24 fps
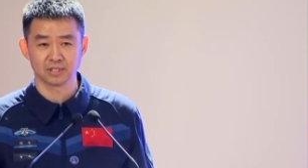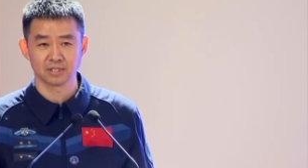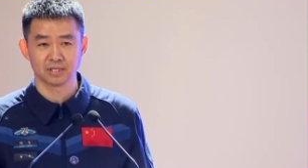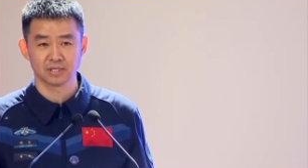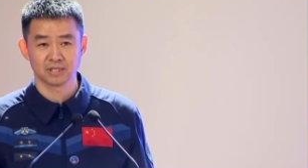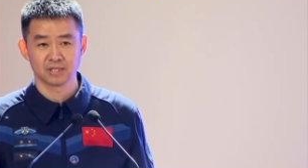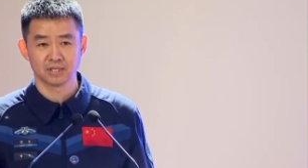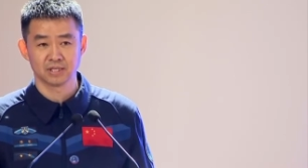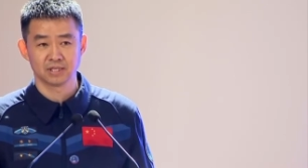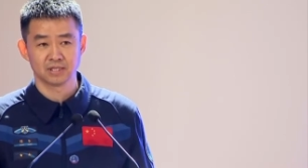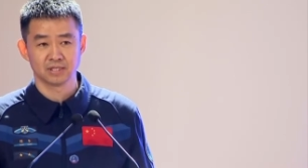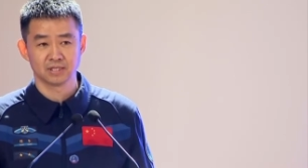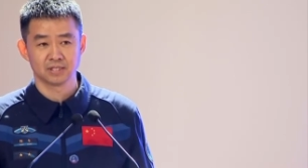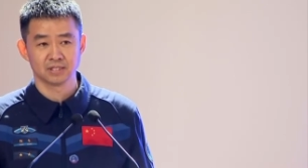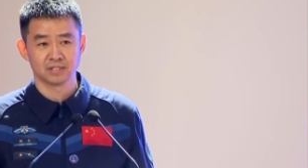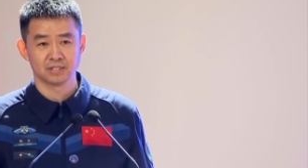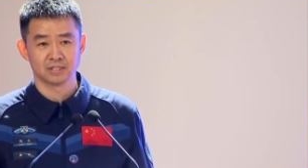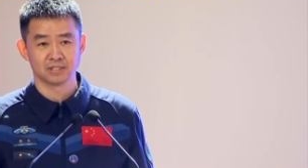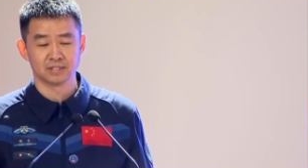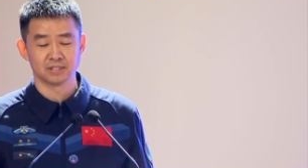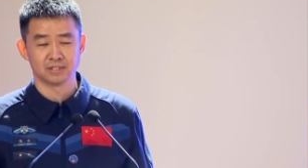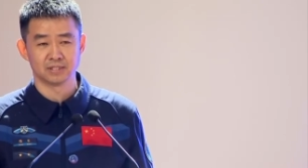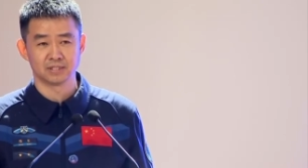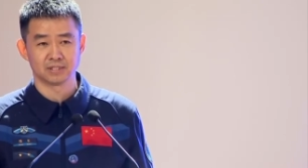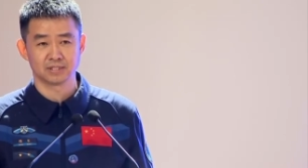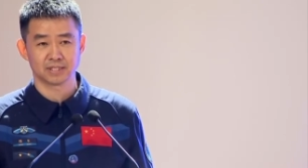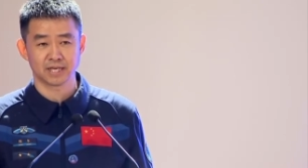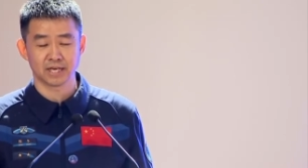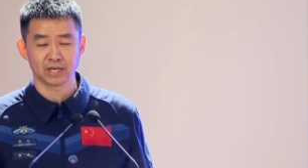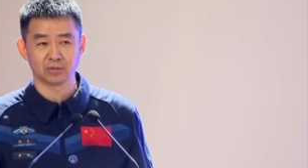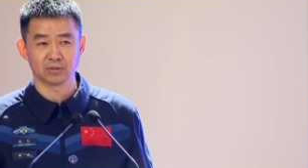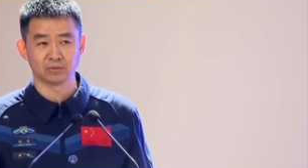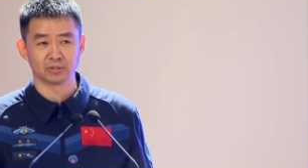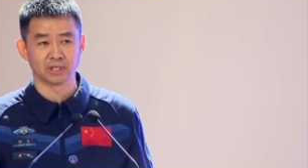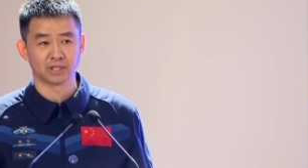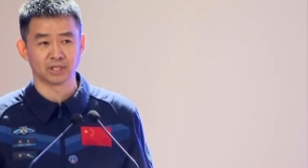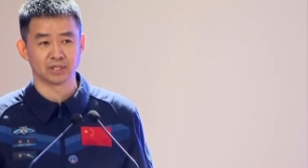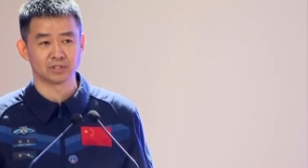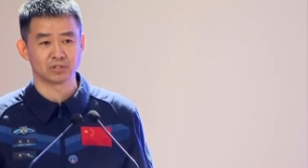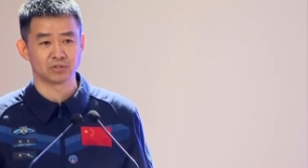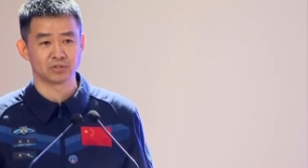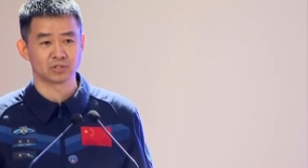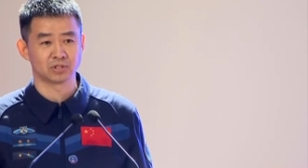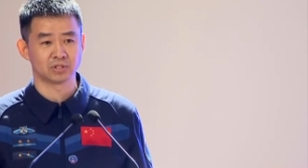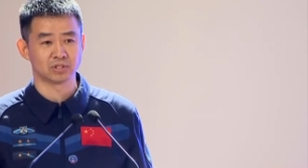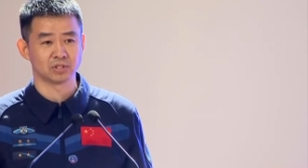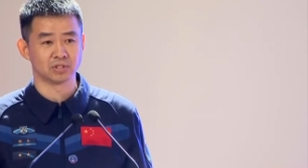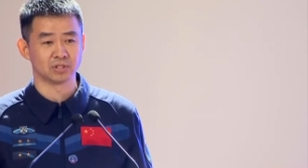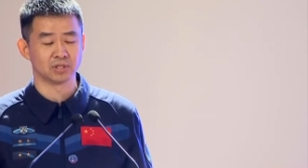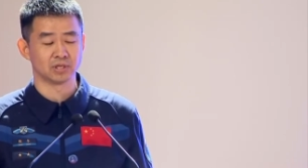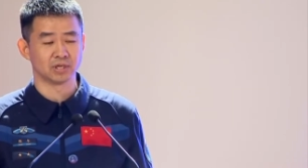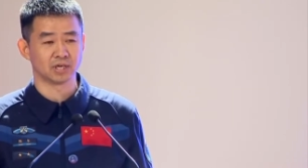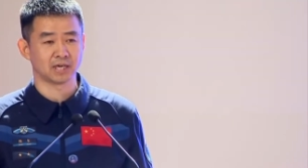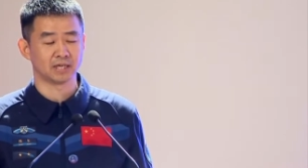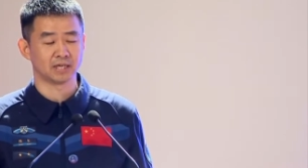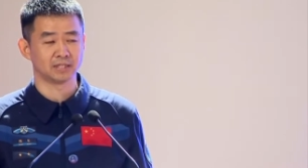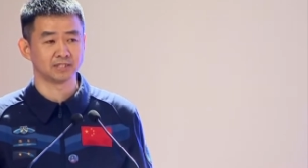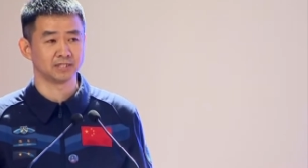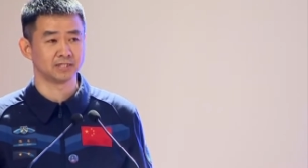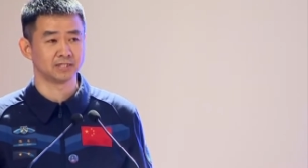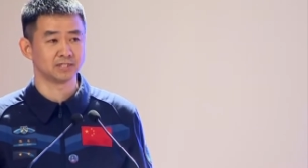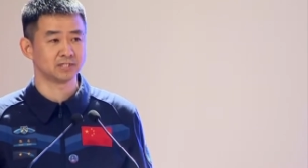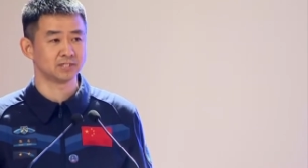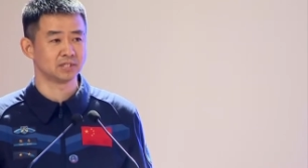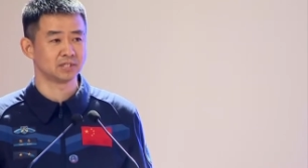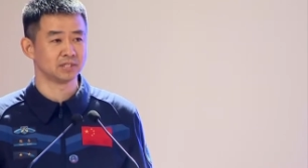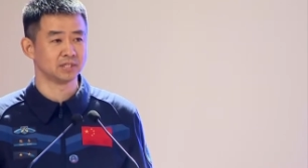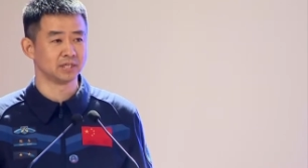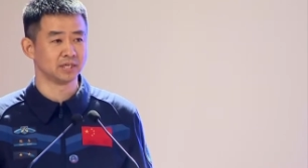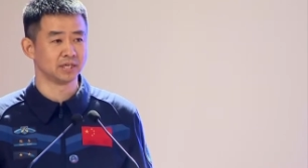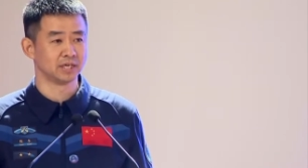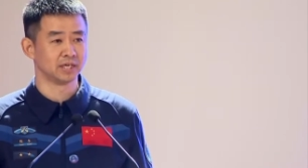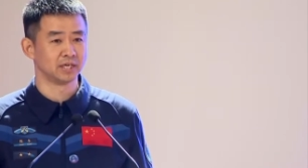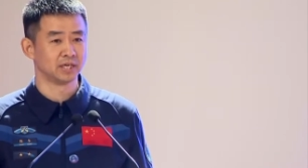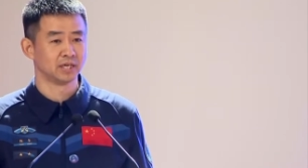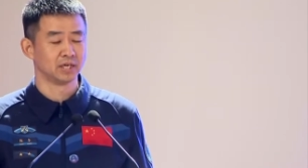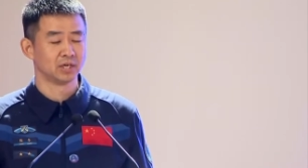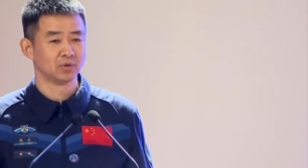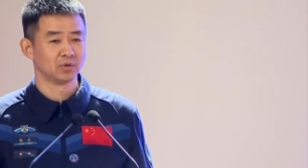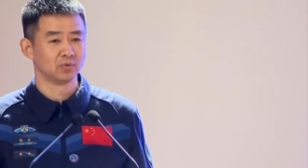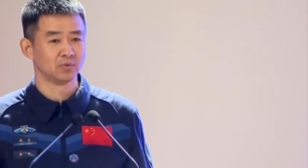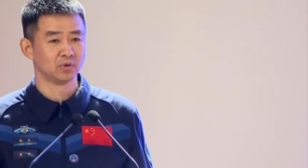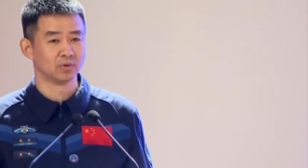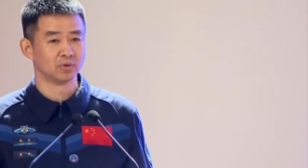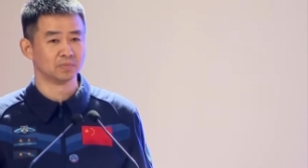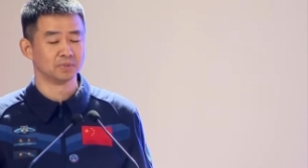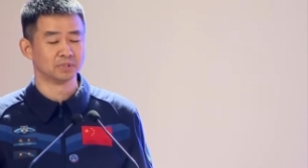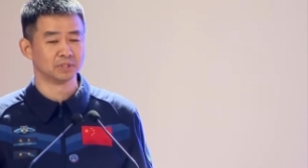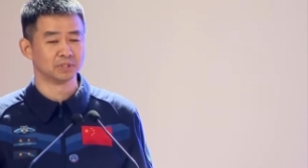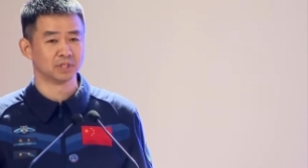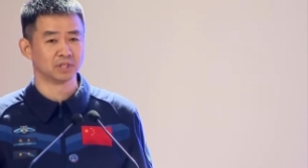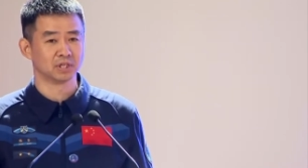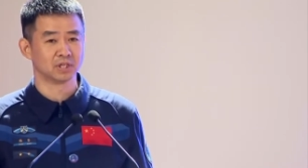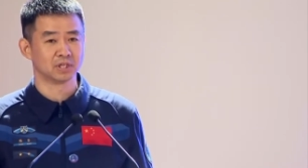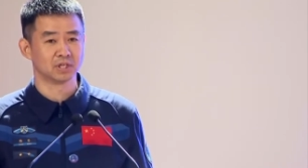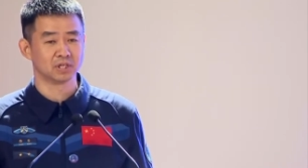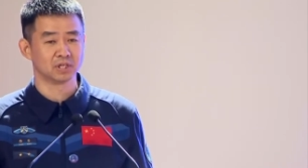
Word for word: support for the development of high-tech industries.